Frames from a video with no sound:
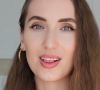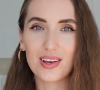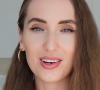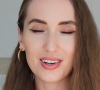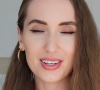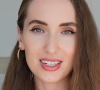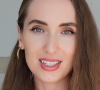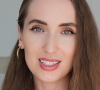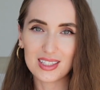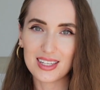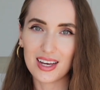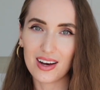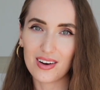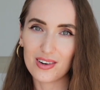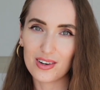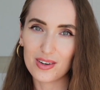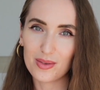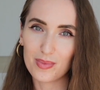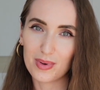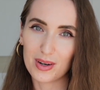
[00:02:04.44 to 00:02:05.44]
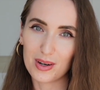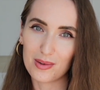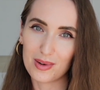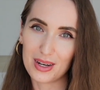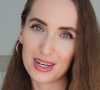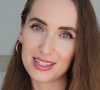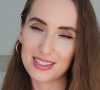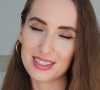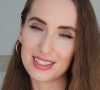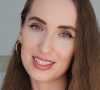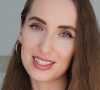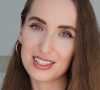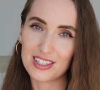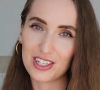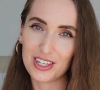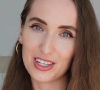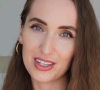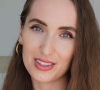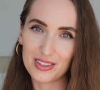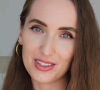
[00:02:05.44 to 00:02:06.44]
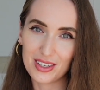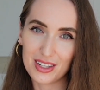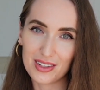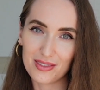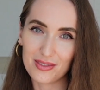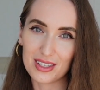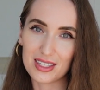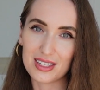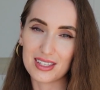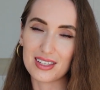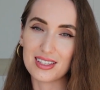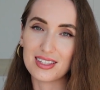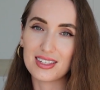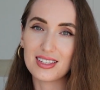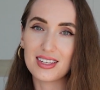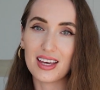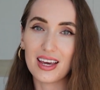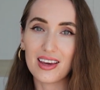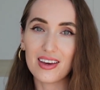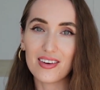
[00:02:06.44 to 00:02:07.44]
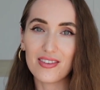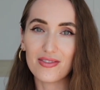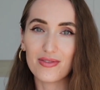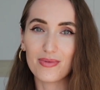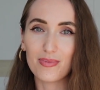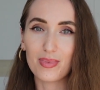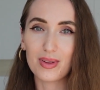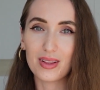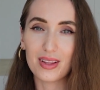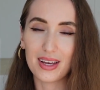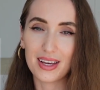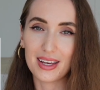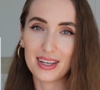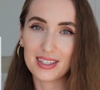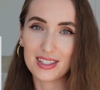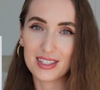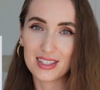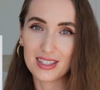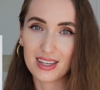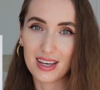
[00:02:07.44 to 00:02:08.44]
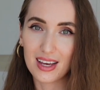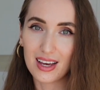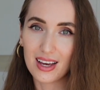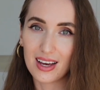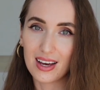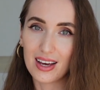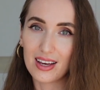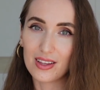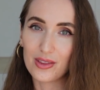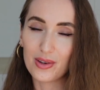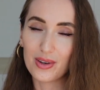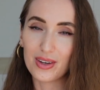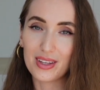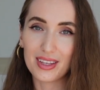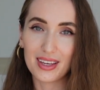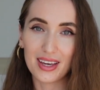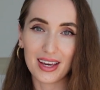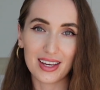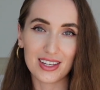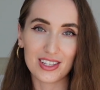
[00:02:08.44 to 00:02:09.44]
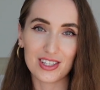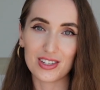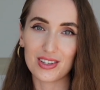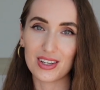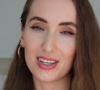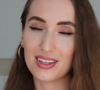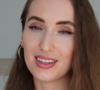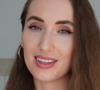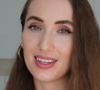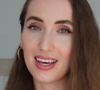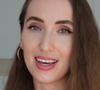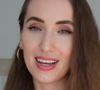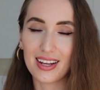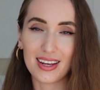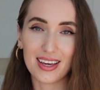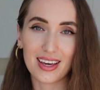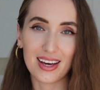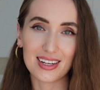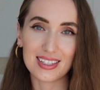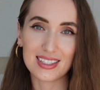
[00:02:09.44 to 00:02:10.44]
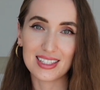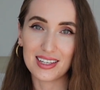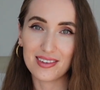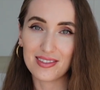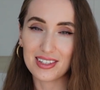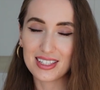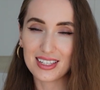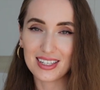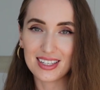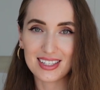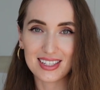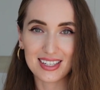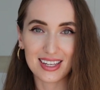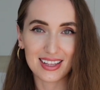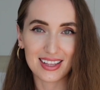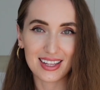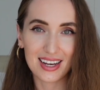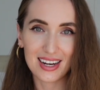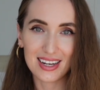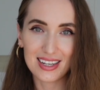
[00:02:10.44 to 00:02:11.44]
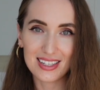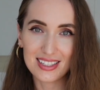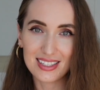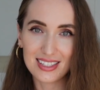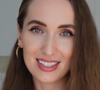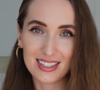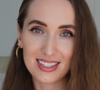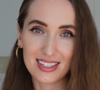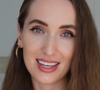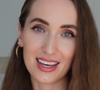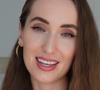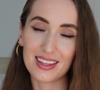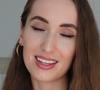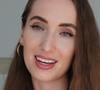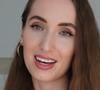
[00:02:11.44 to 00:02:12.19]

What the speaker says: Learning Tower provides children with a safe place to engage in daily activities and tasks at